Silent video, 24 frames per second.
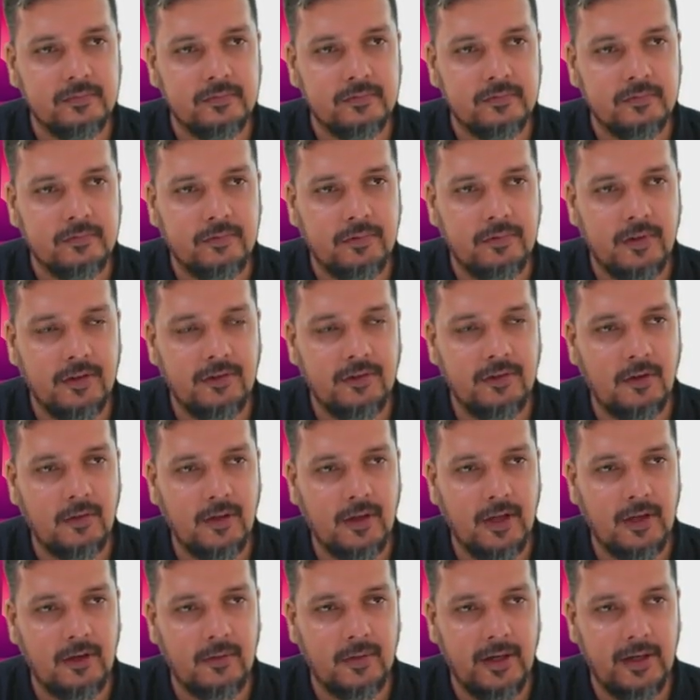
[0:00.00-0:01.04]
First you have to
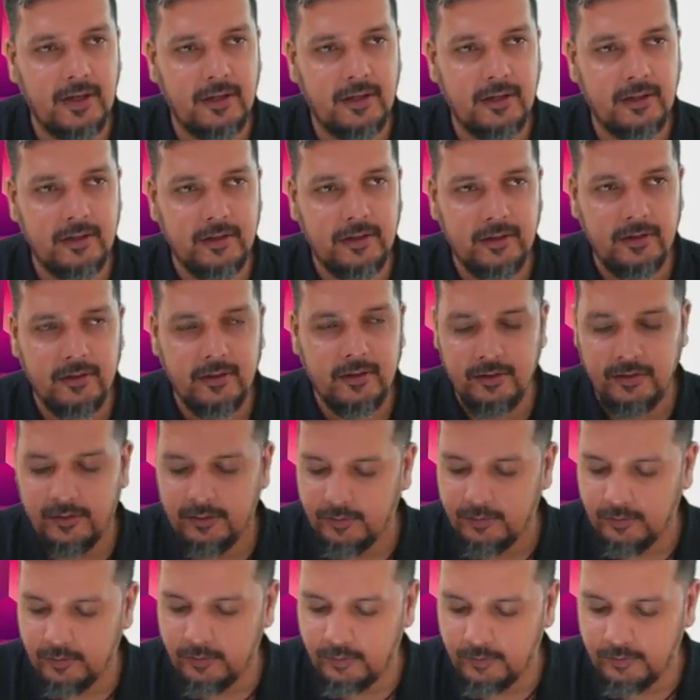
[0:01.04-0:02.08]
calculate,
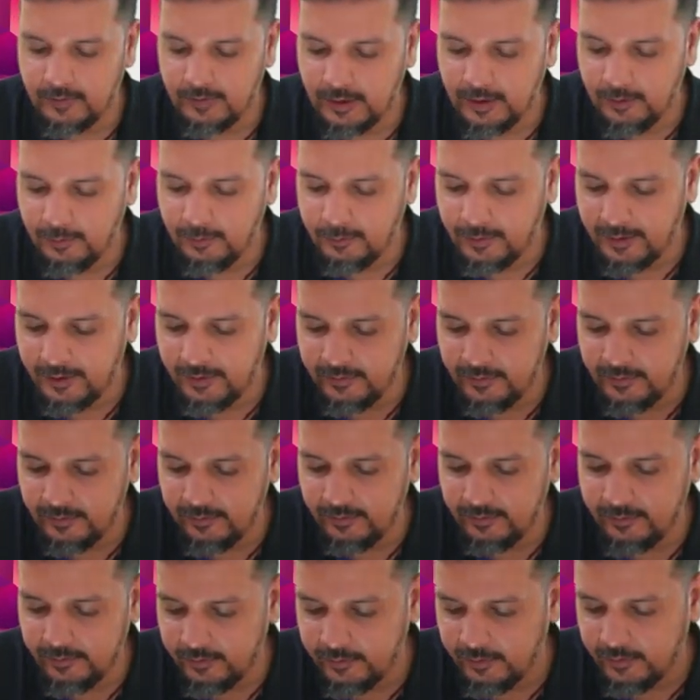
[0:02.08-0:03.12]
so selling
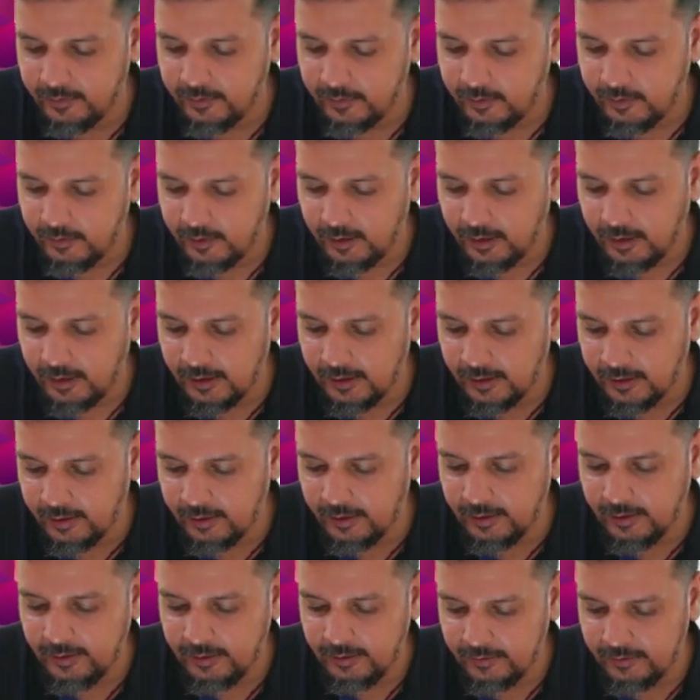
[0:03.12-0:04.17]
prices
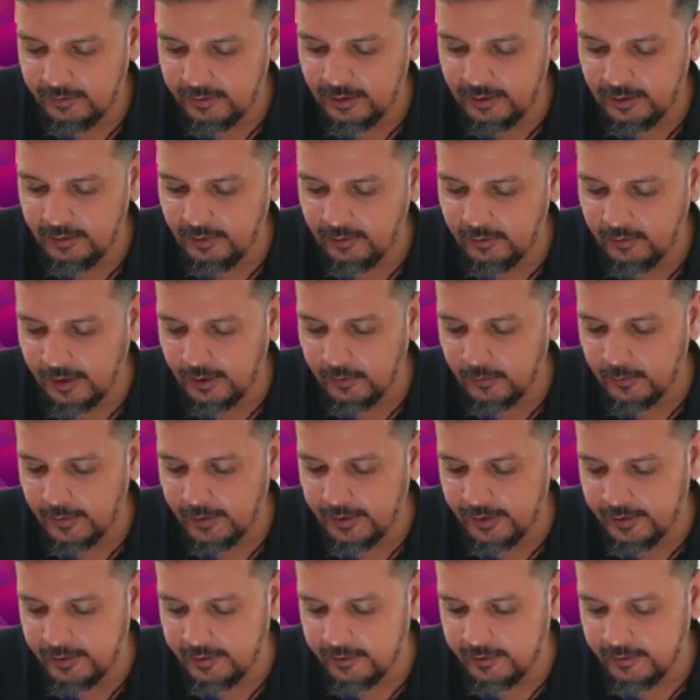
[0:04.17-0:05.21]
100, then you have to
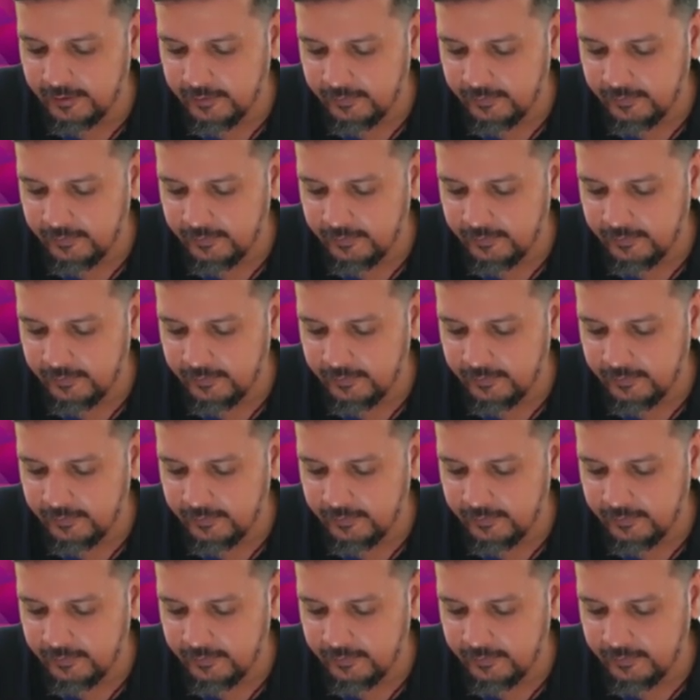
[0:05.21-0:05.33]
calculate